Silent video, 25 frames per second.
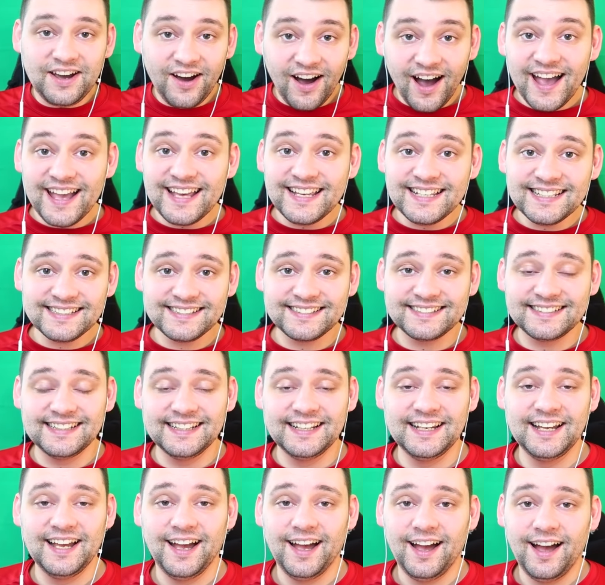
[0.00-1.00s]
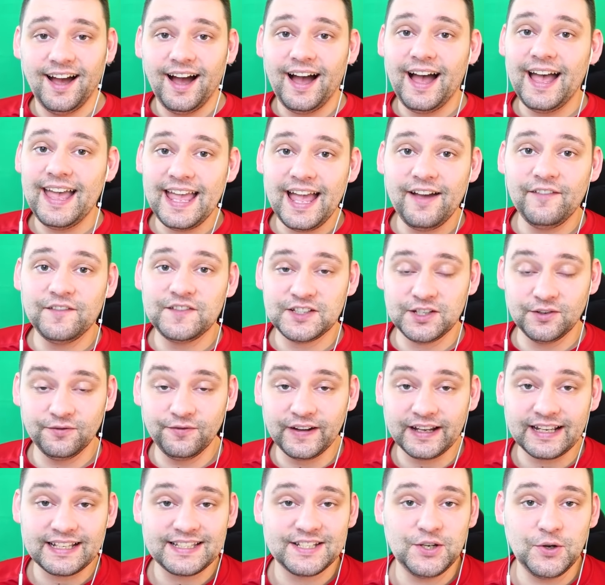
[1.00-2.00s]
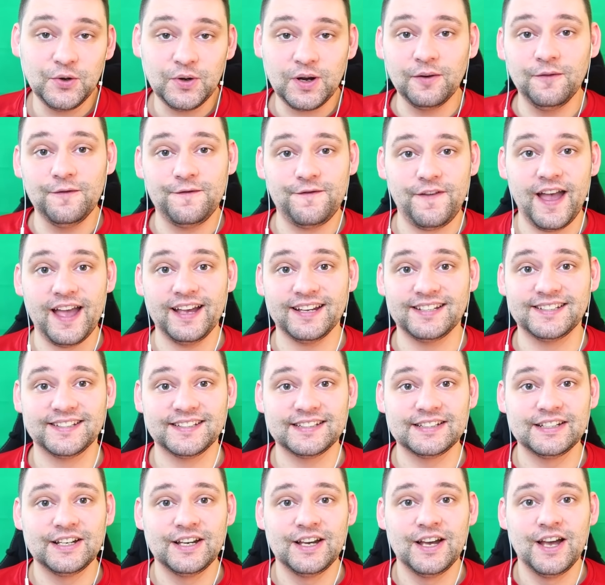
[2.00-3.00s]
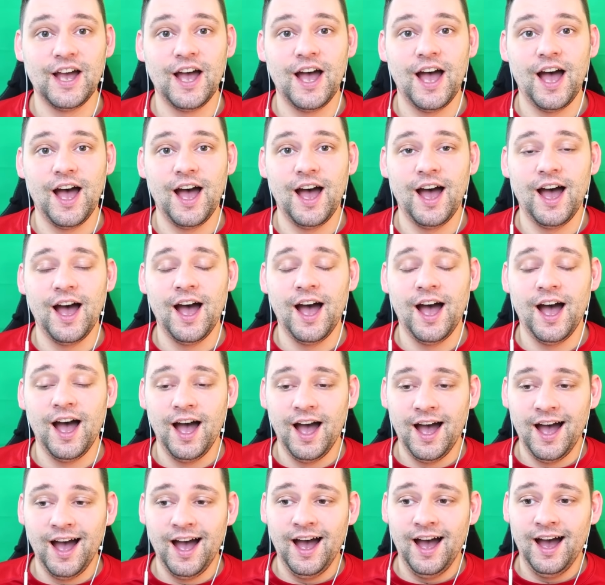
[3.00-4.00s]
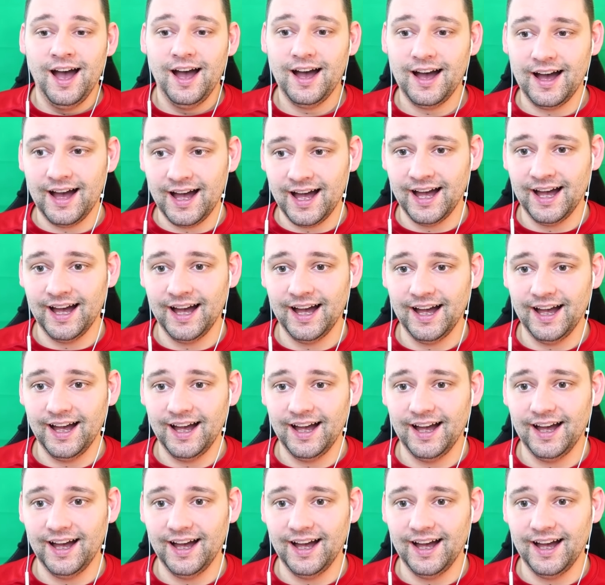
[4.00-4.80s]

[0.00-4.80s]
Guys, I have something to confess. I